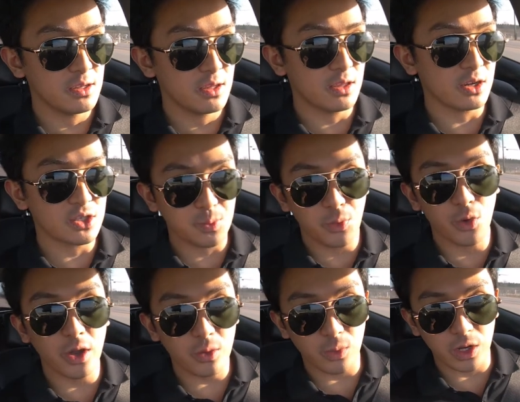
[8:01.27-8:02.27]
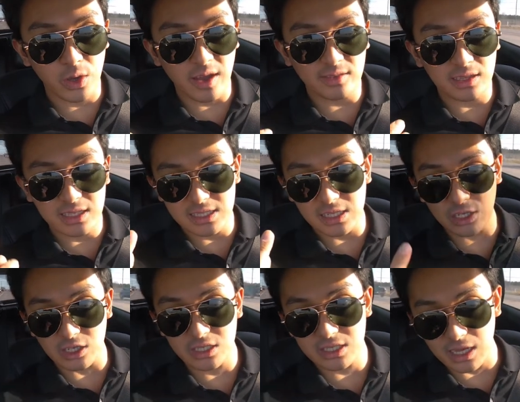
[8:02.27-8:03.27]
There's a point where you have to listen to
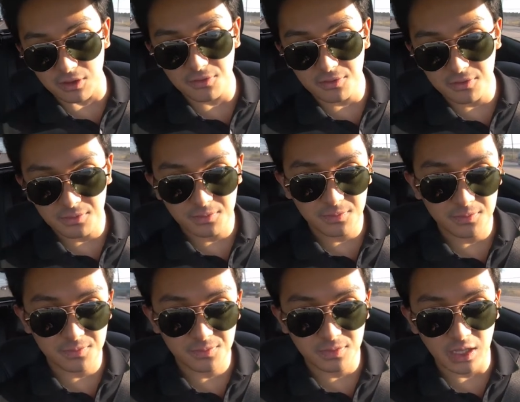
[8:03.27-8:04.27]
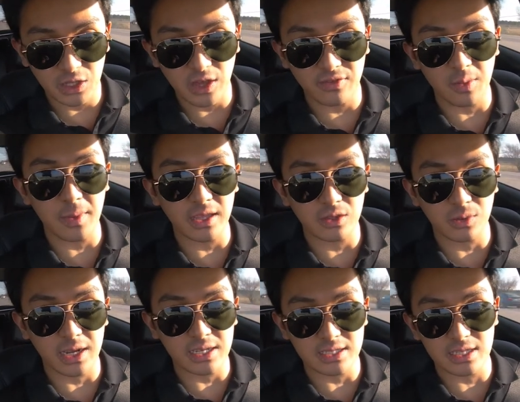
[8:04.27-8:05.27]
yourself, and you have to make the
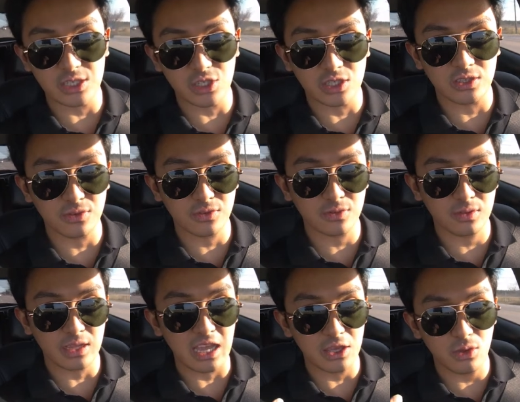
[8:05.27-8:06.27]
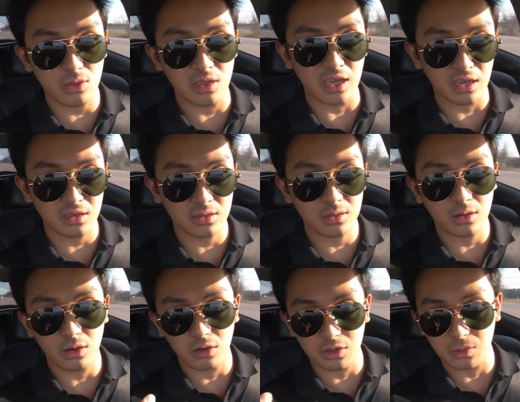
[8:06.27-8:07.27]
right decisions that you think
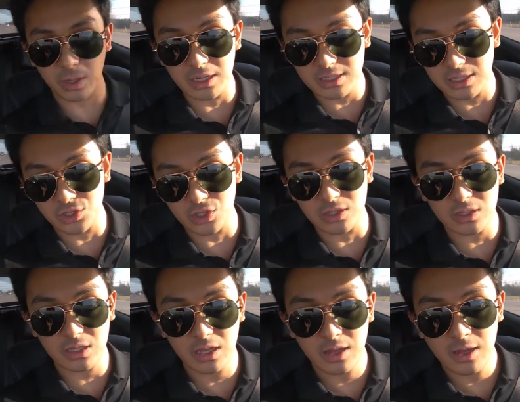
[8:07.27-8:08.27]
are the right decisions.